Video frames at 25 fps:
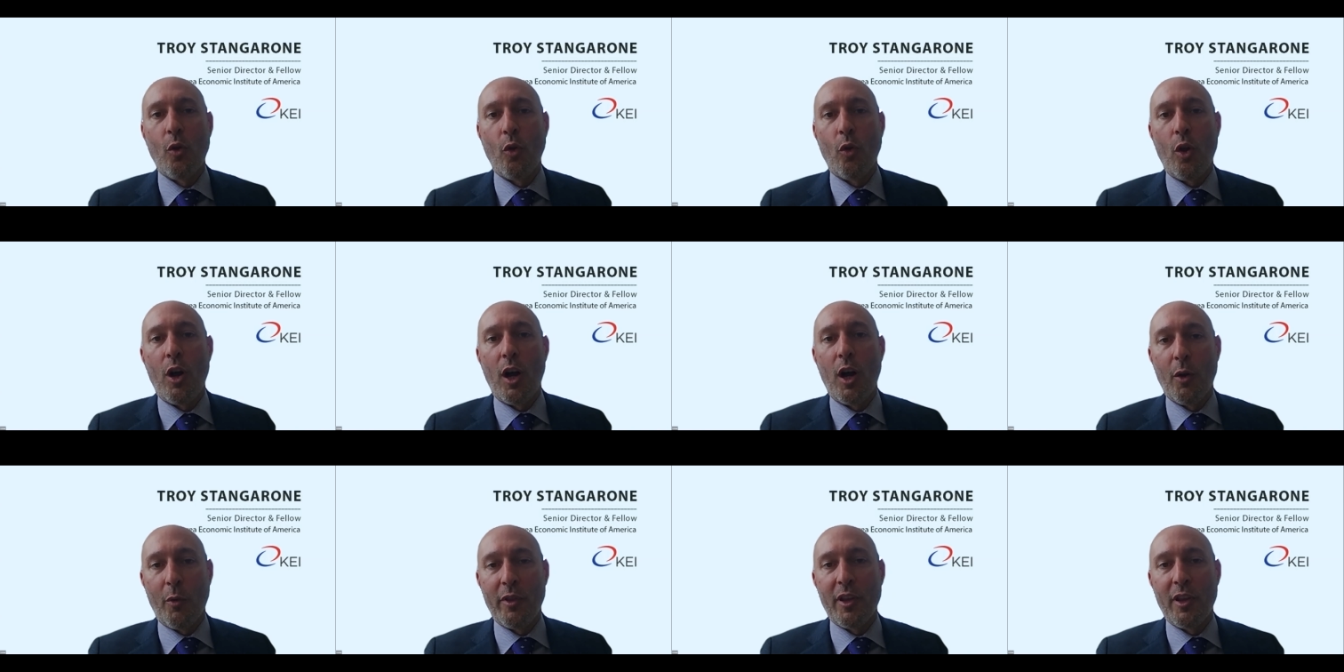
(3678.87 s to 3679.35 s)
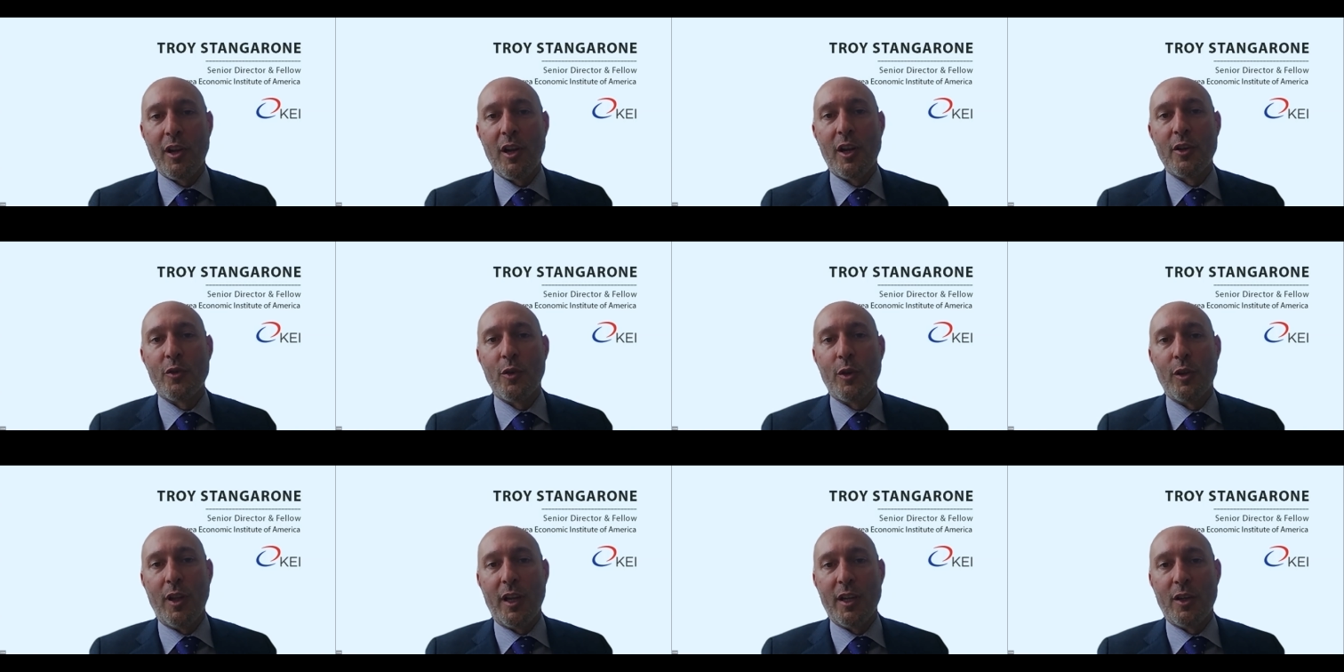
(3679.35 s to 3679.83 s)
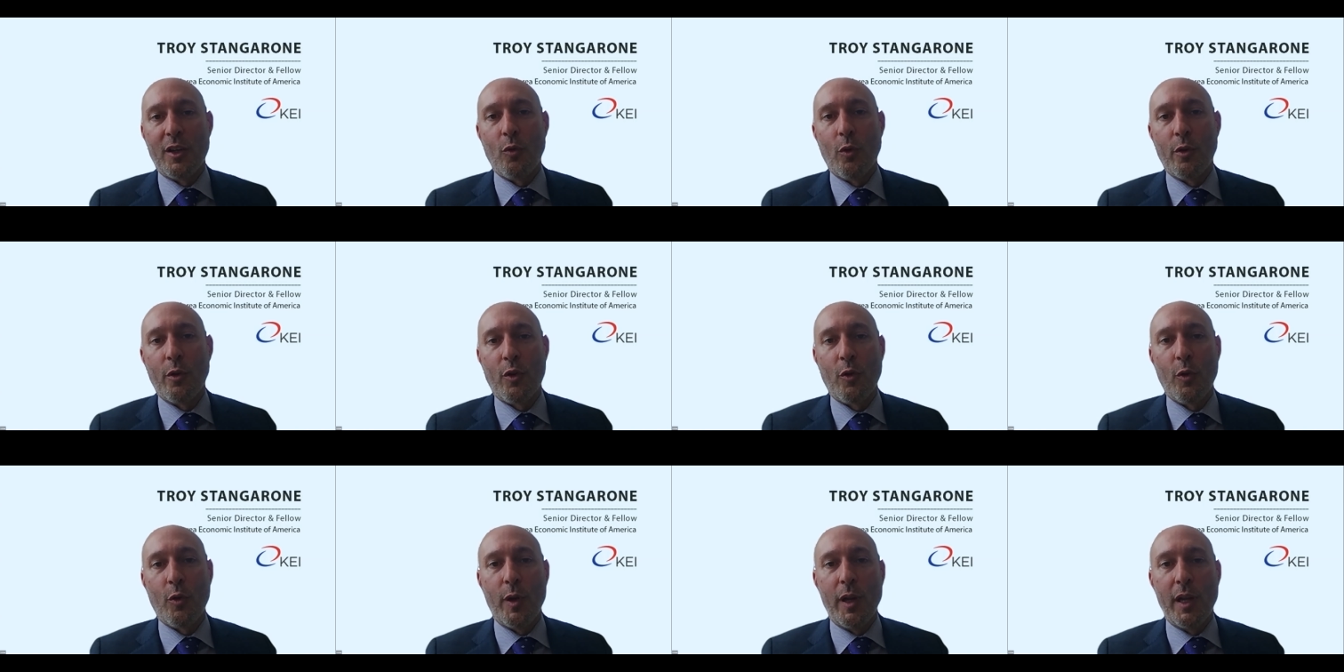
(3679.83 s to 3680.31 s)
long with a country like
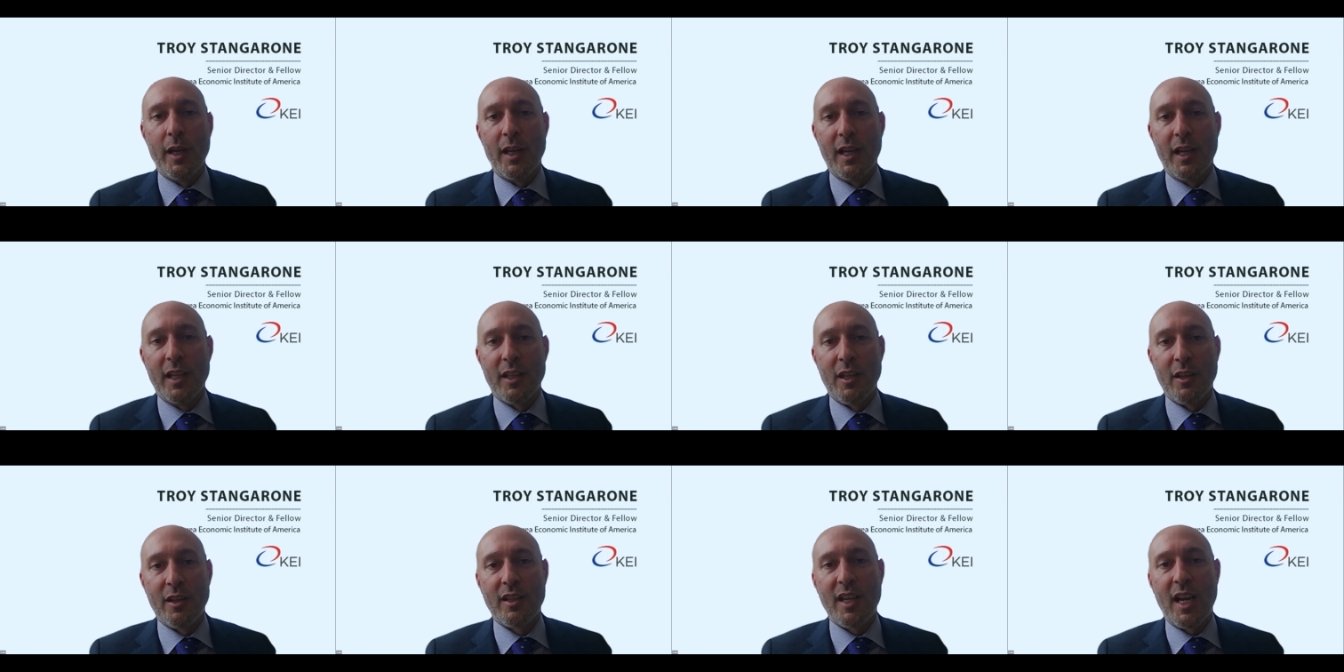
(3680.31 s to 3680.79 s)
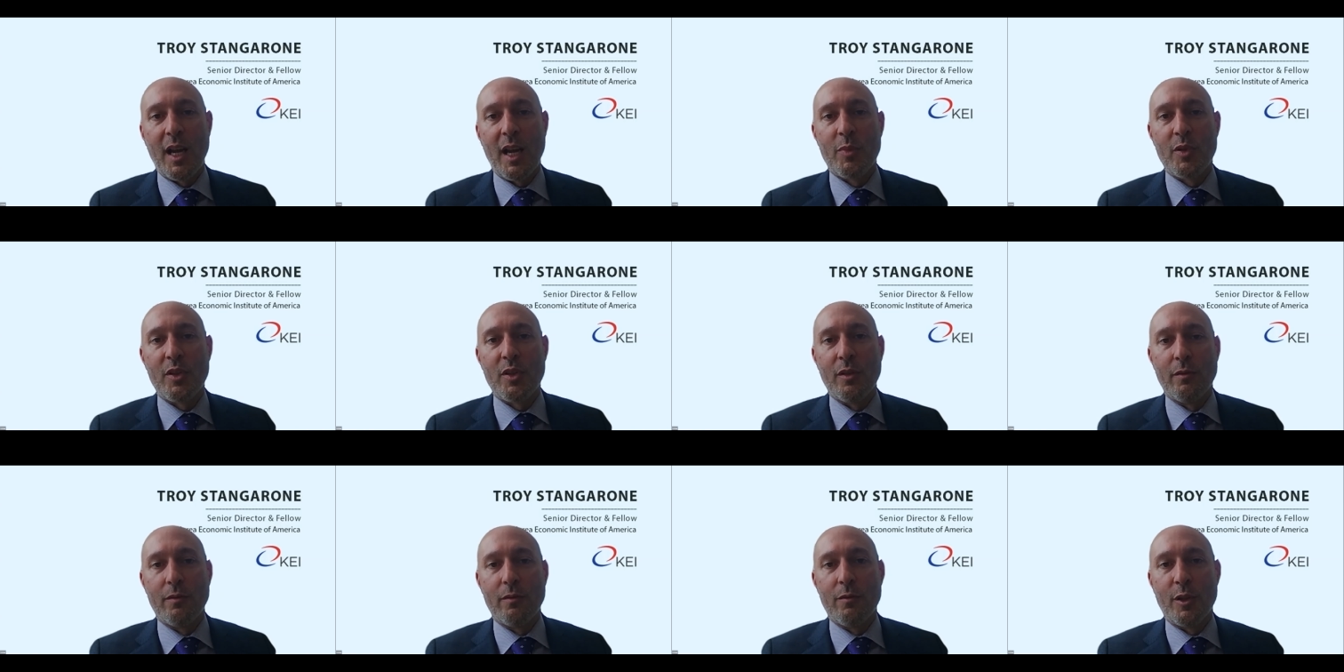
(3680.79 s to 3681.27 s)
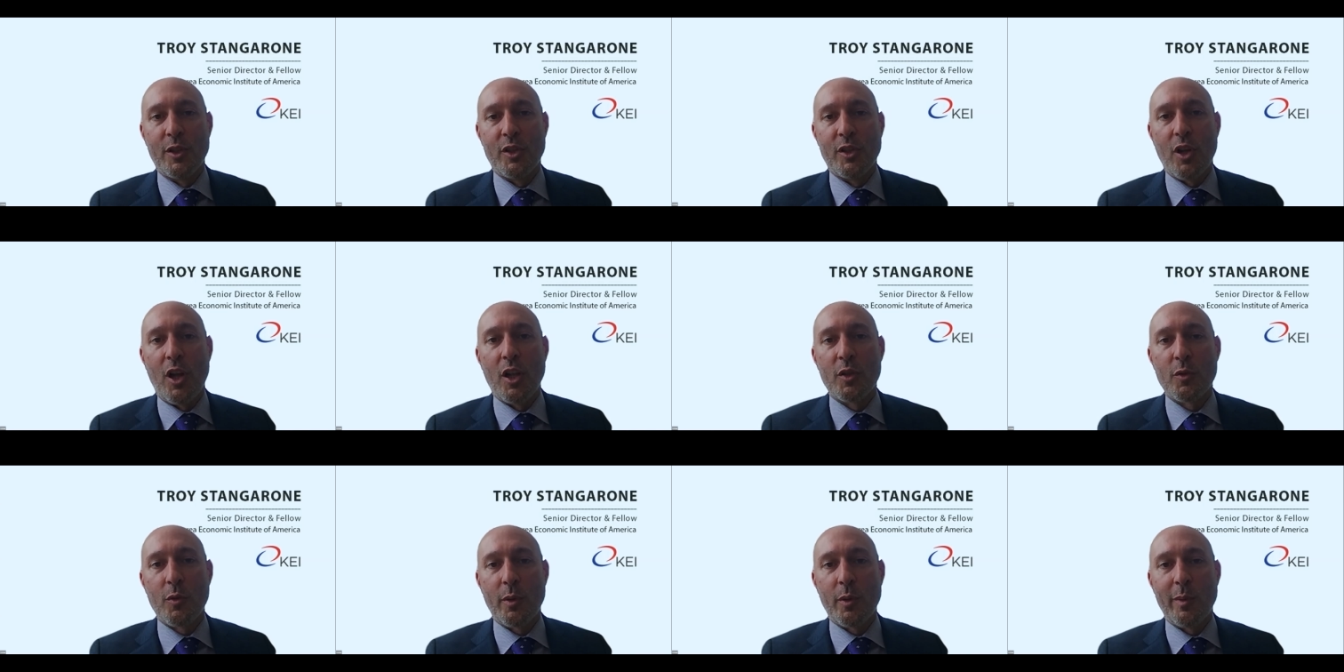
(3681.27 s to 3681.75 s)
North Korea to get the types of
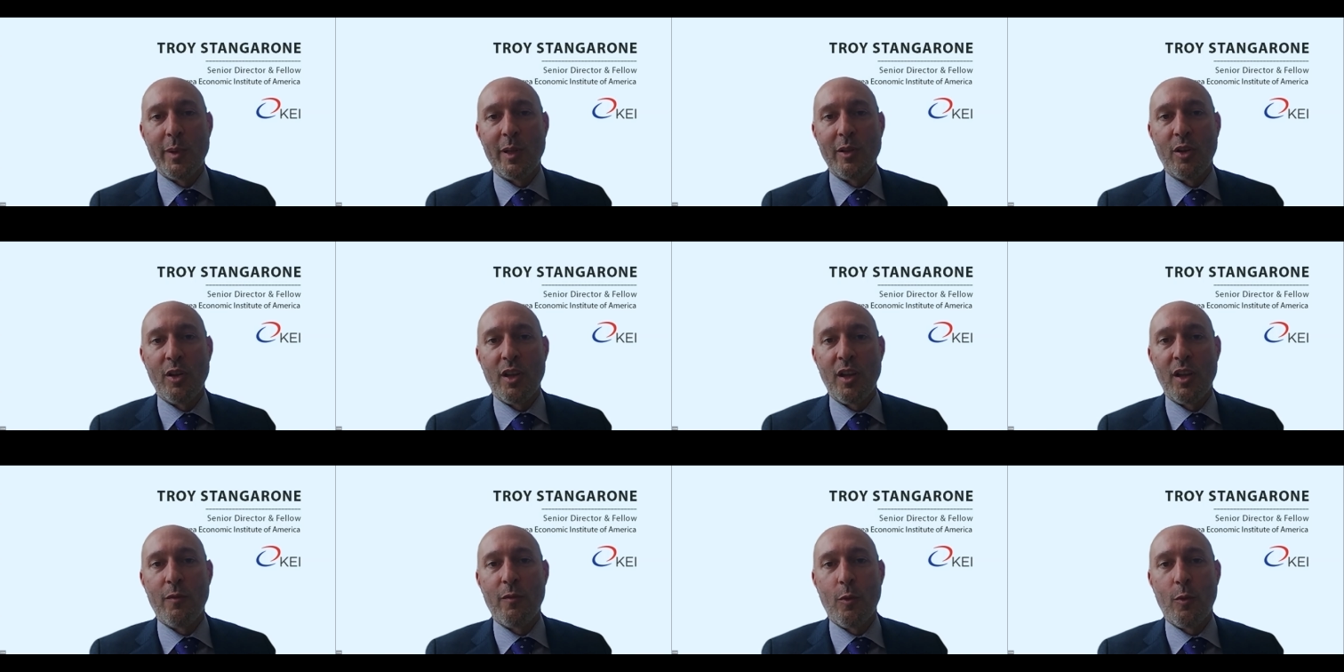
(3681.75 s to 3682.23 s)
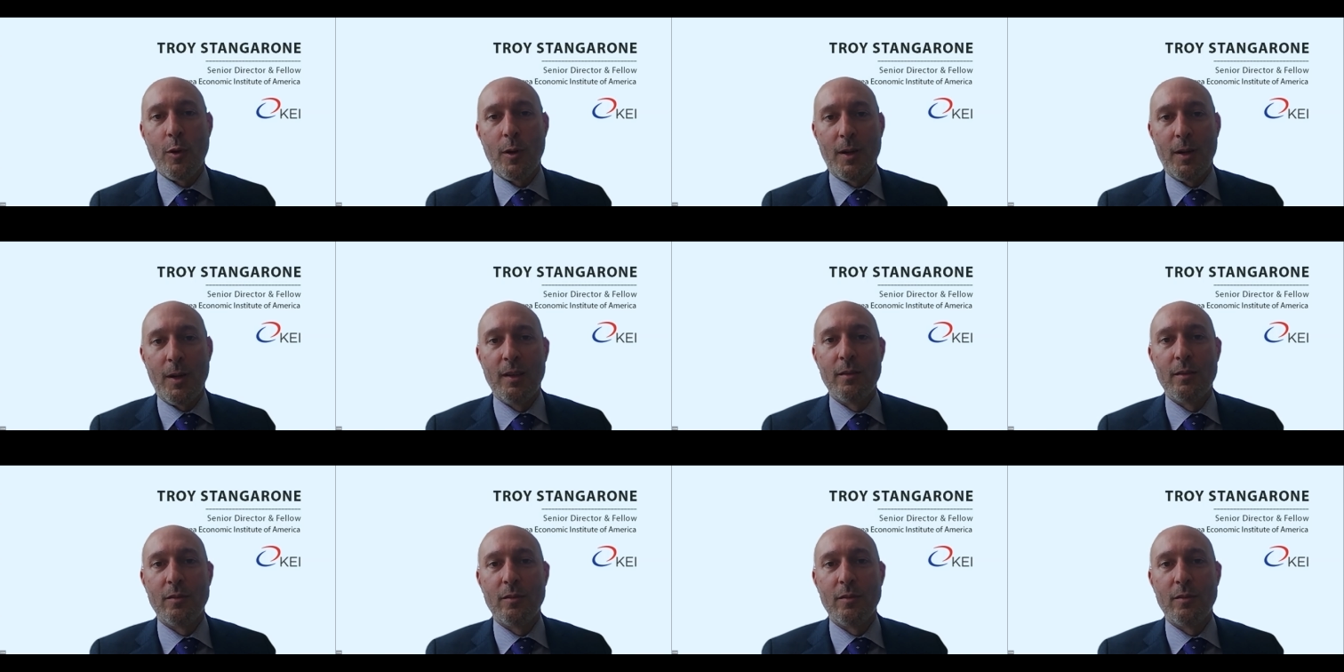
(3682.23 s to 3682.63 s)
results we'd be looking for.